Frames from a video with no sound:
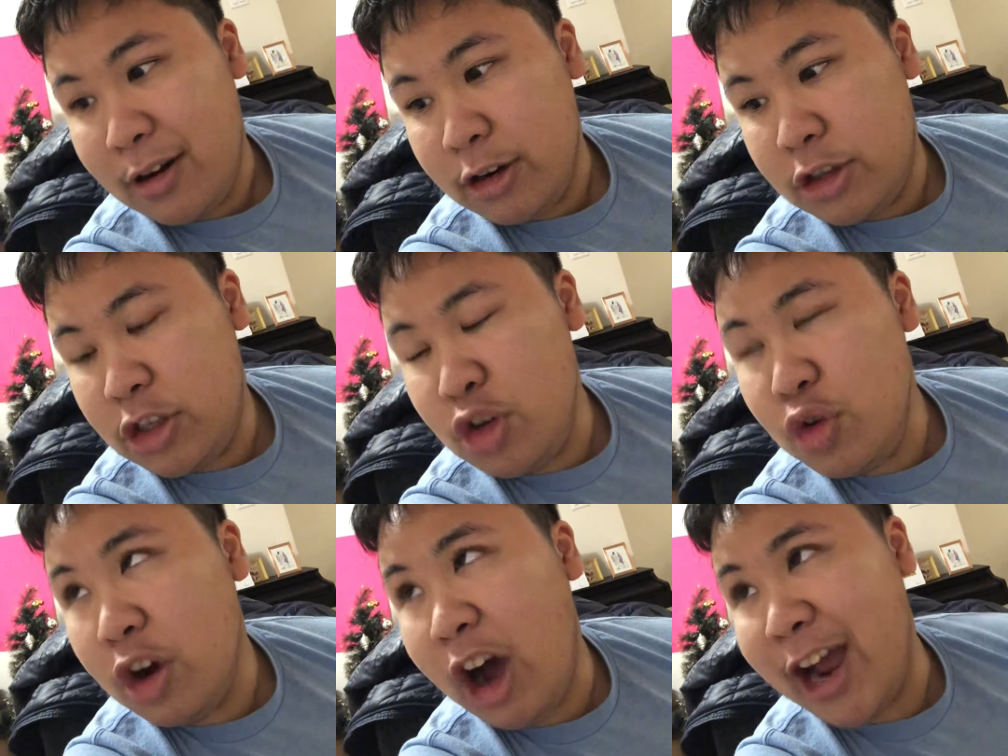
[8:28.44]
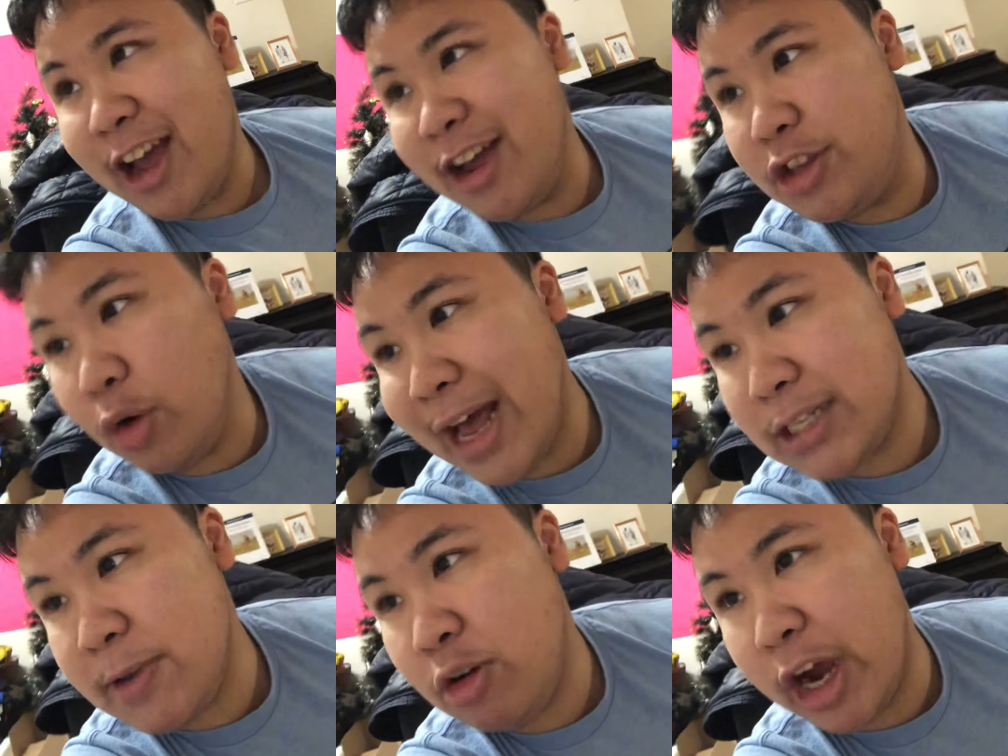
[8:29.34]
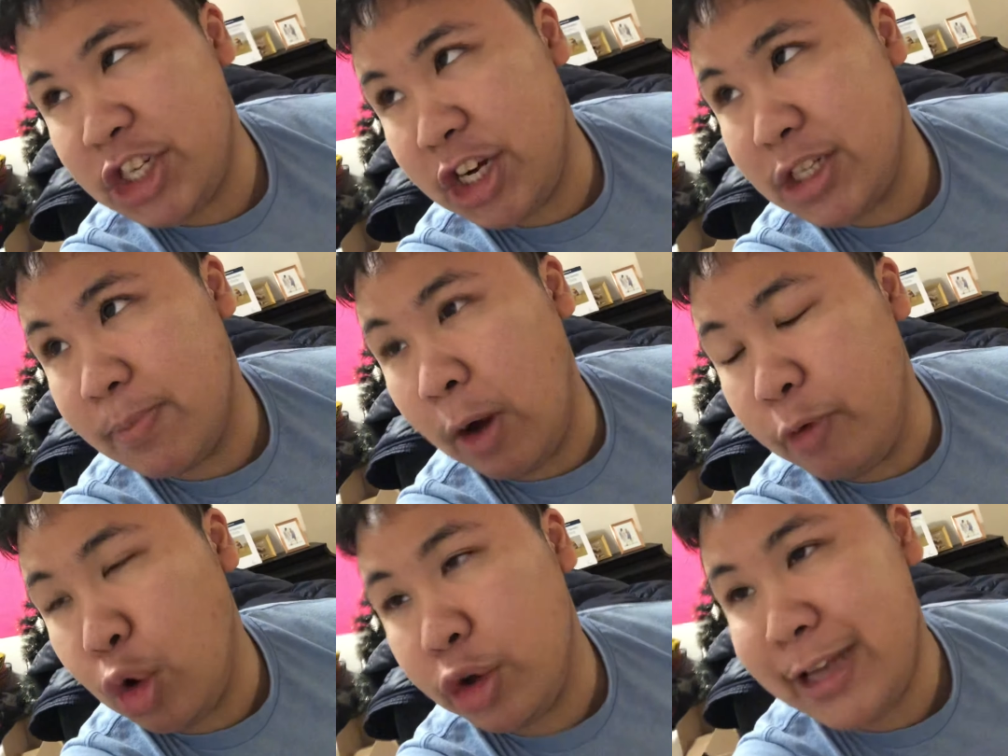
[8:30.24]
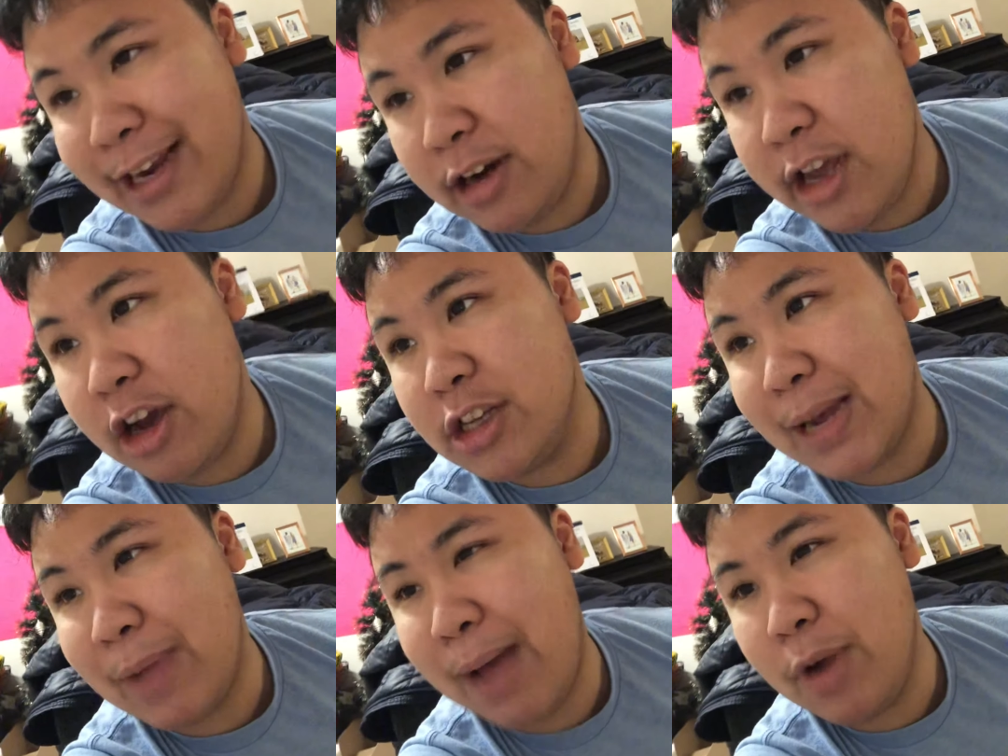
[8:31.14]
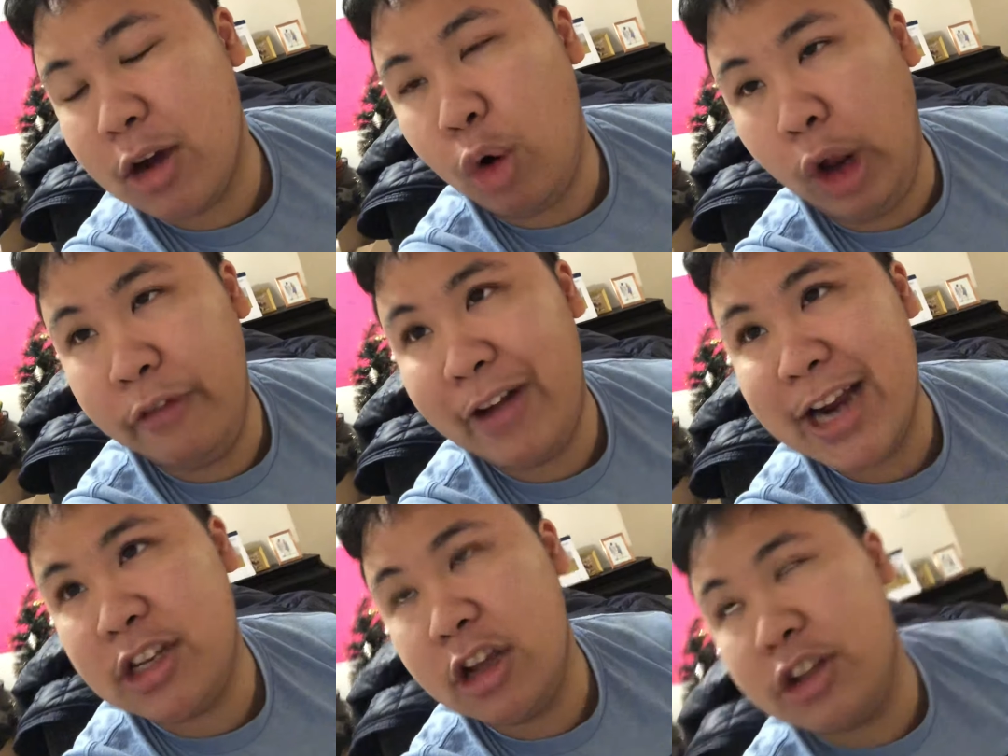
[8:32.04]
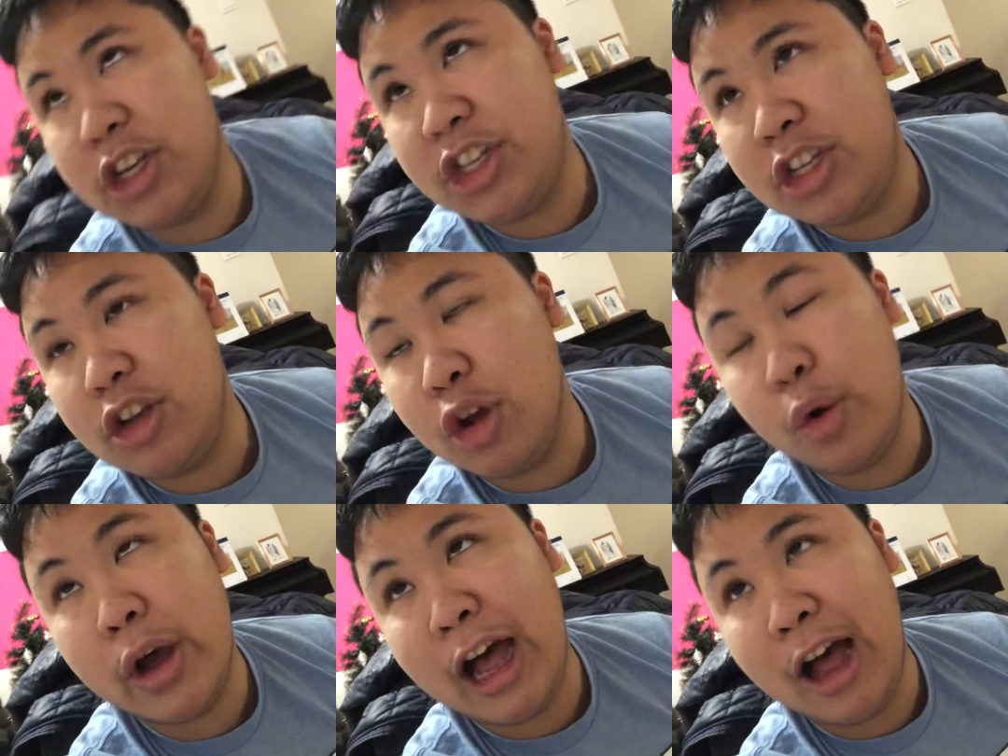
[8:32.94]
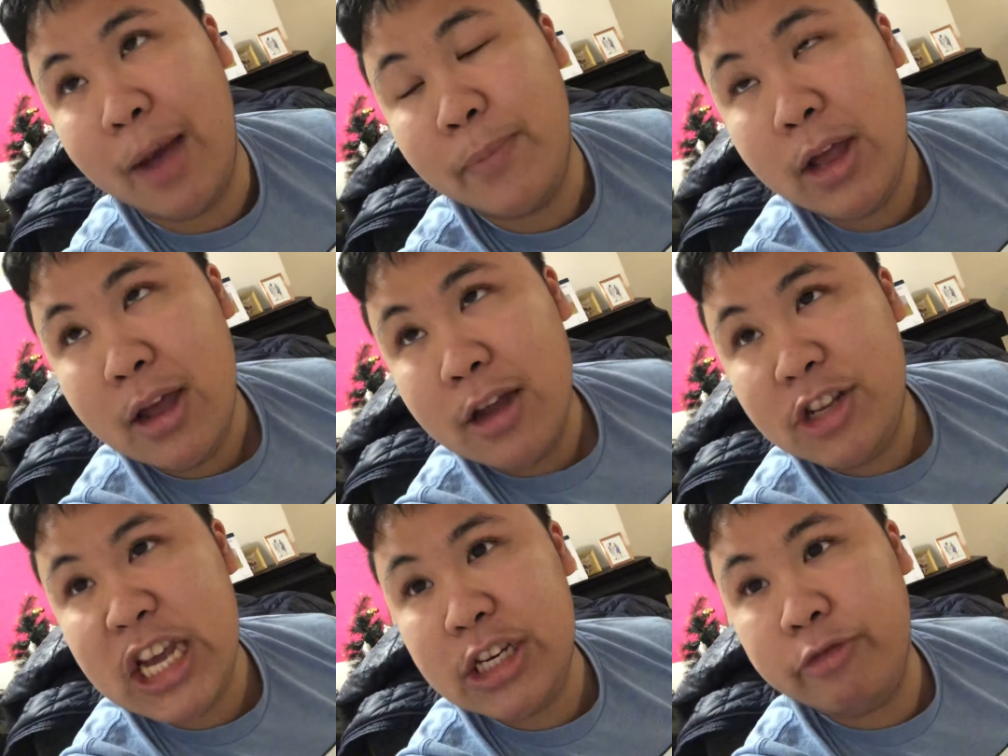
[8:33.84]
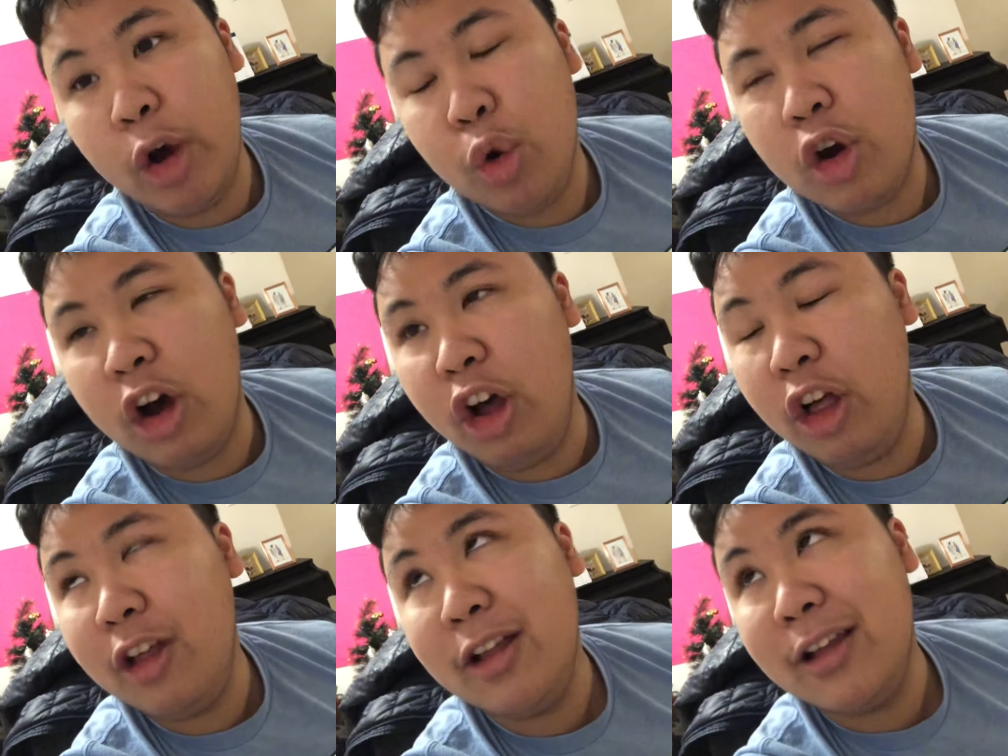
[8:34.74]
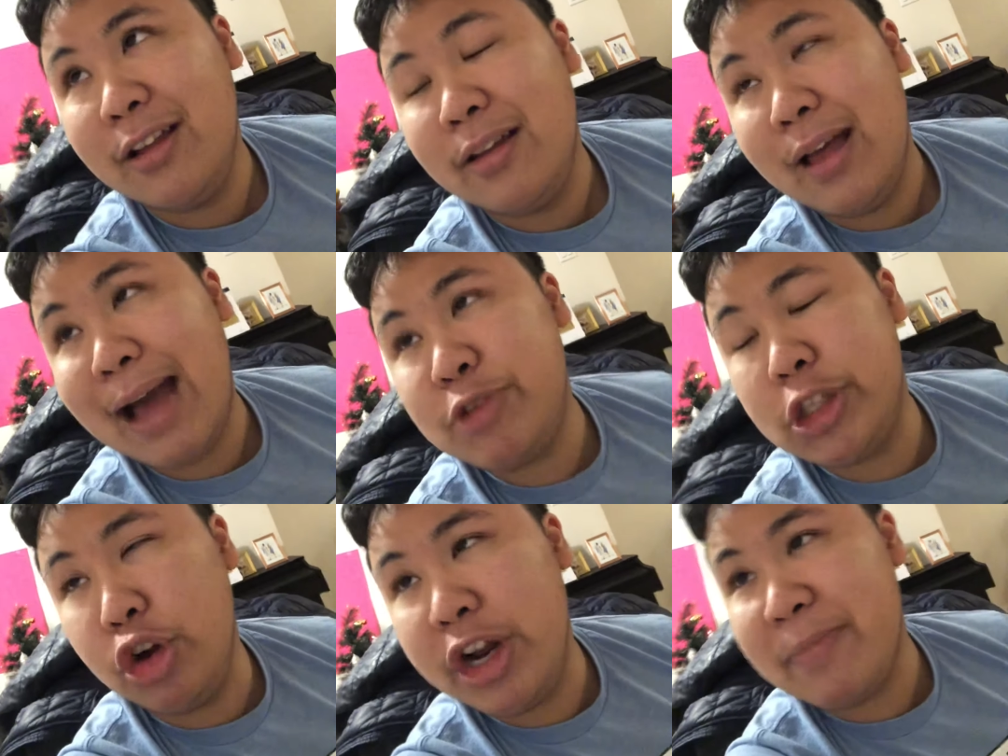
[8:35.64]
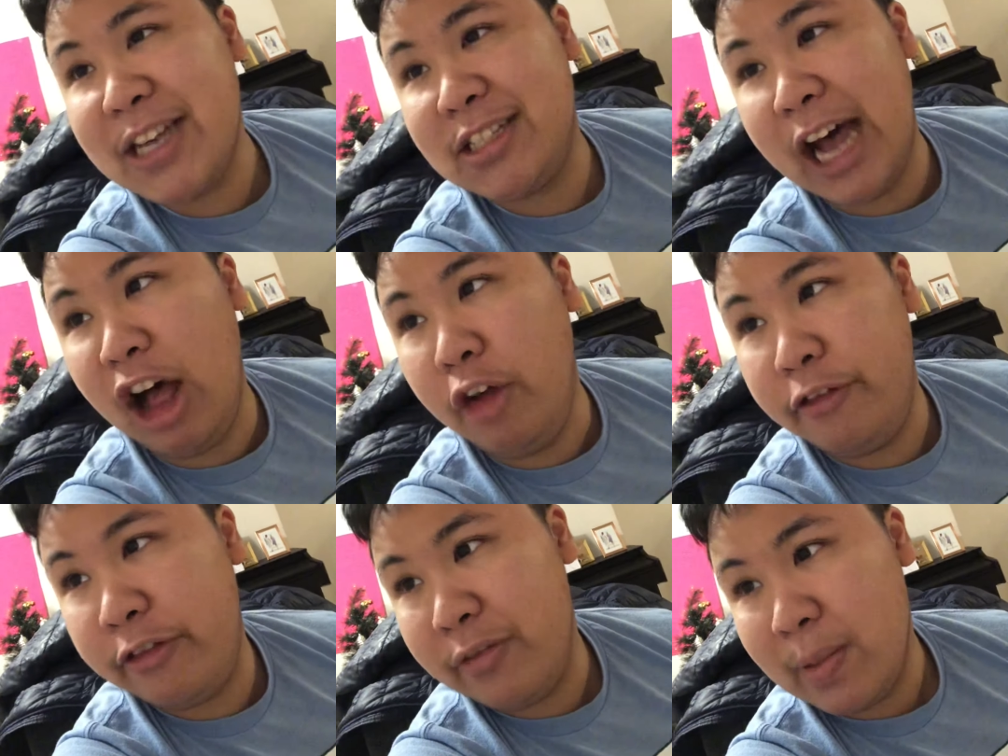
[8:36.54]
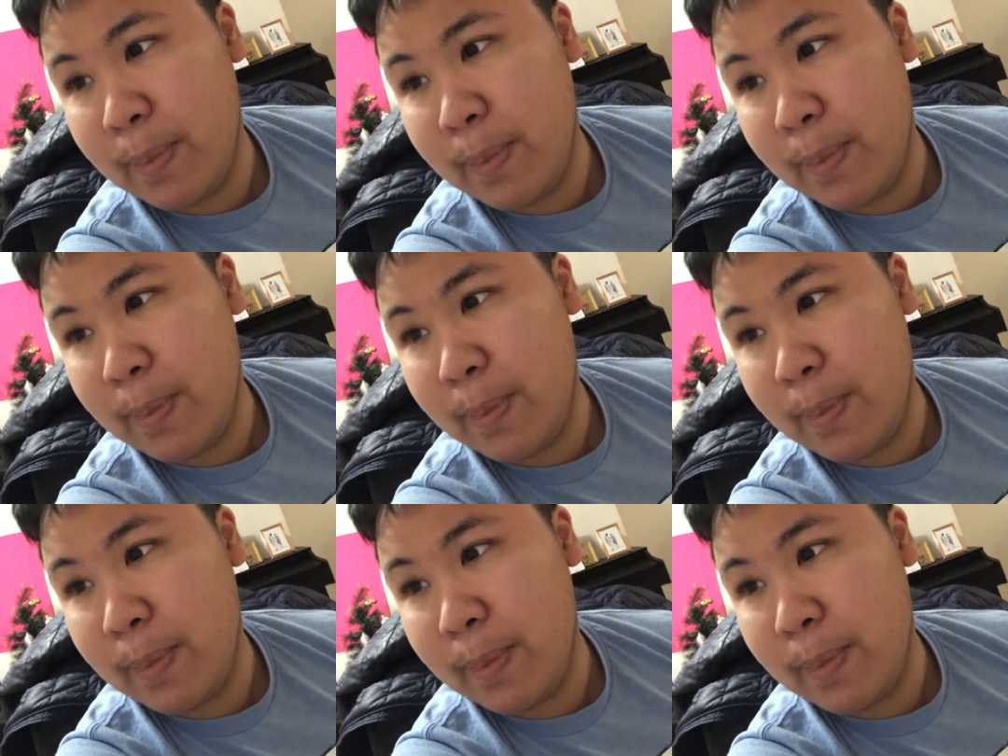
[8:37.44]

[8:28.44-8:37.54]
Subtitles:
don't ask me questions about vocal technique, because I'm not qualified to teach vocal. I'm just learning myself.